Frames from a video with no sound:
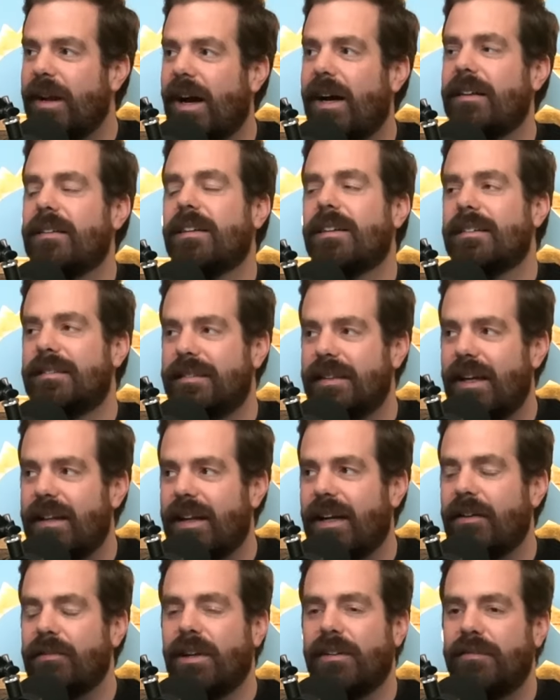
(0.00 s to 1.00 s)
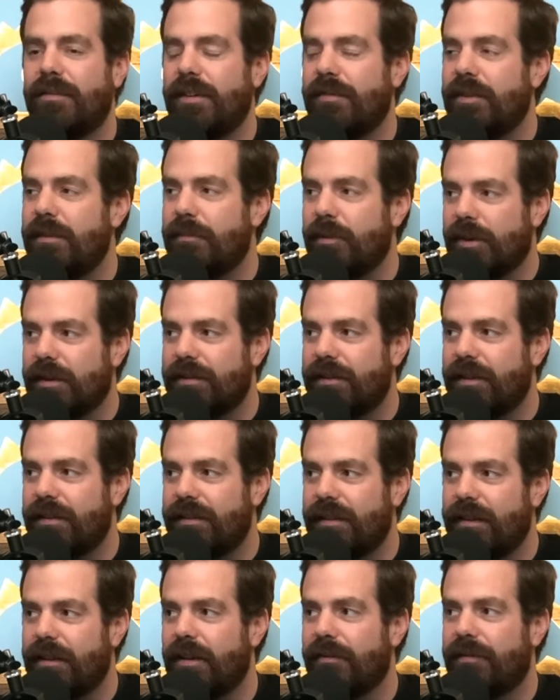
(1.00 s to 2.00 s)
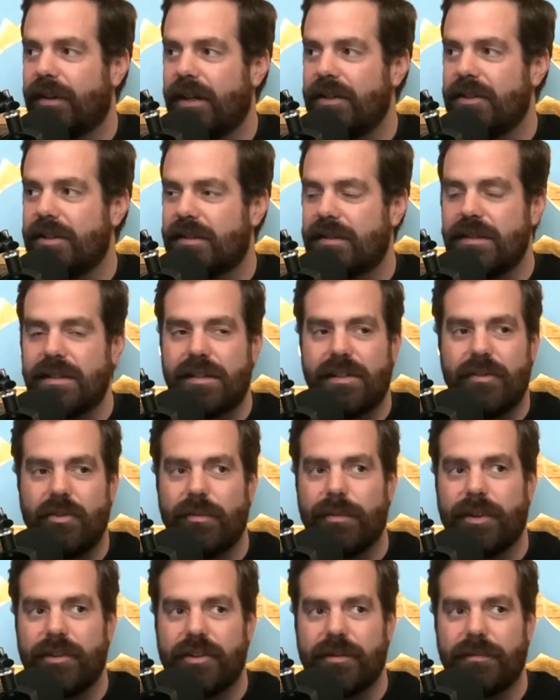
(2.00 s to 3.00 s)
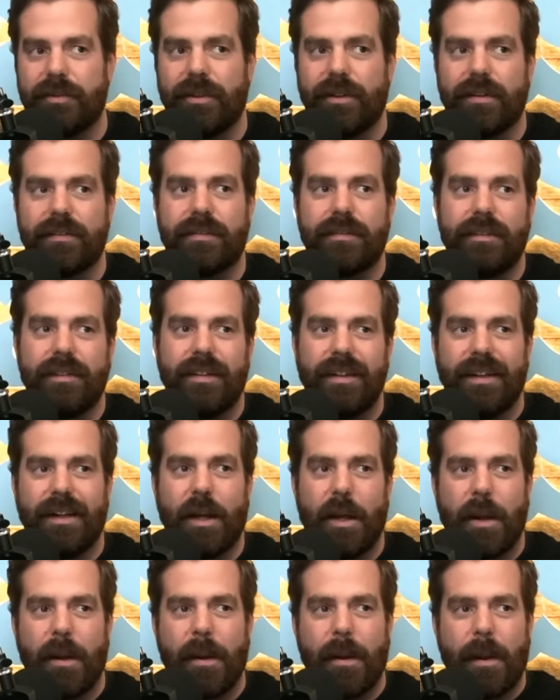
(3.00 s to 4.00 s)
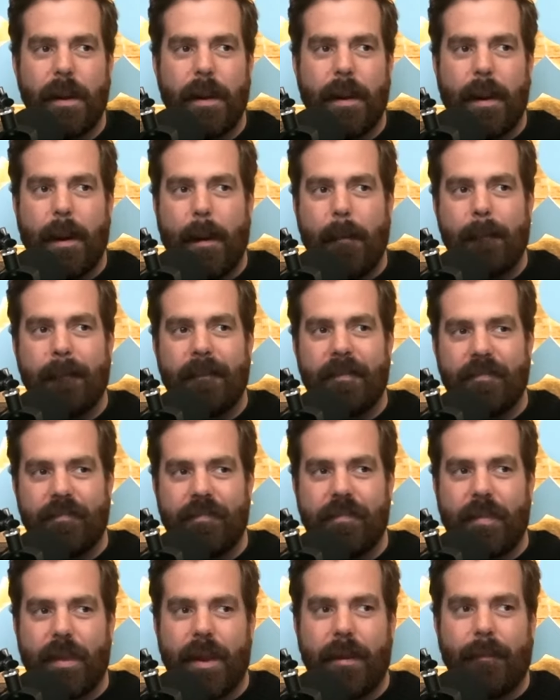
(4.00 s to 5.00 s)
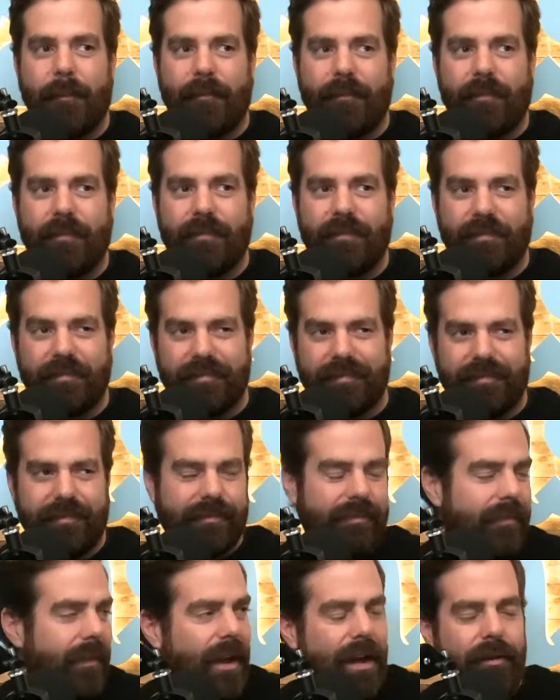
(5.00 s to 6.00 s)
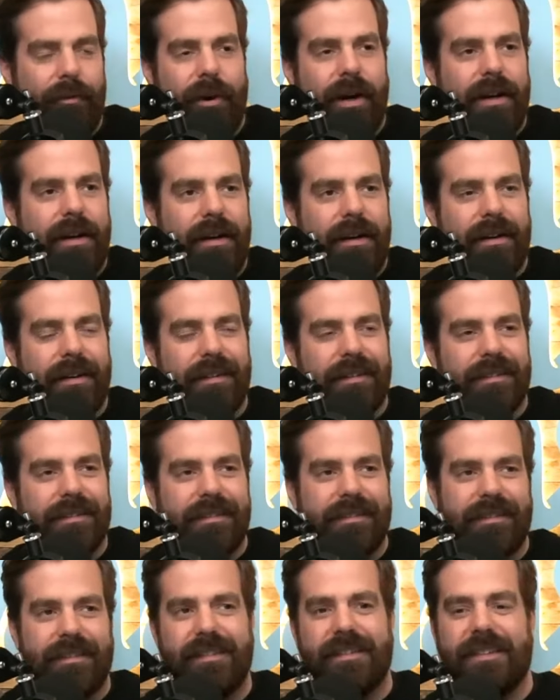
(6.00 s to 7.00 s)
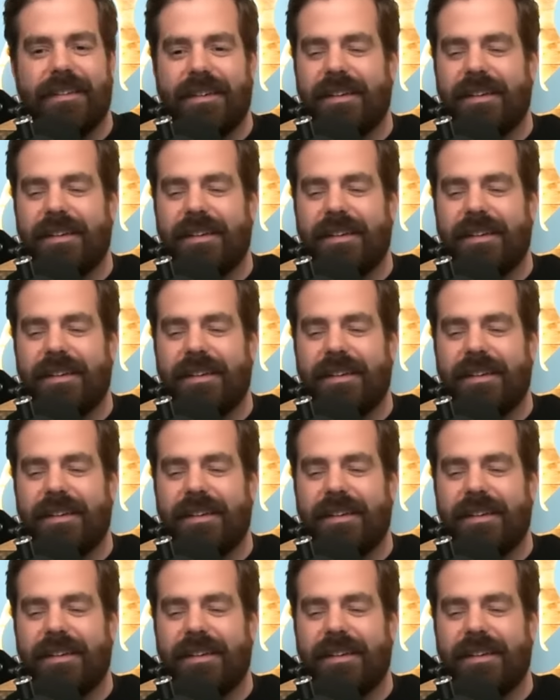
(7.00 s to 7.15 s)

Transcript: not going to say that I read 50 books this year if I just listen to a bunch of books. Just buy the physical copy and be like, yeah, I read it. Yeah, right here. That's a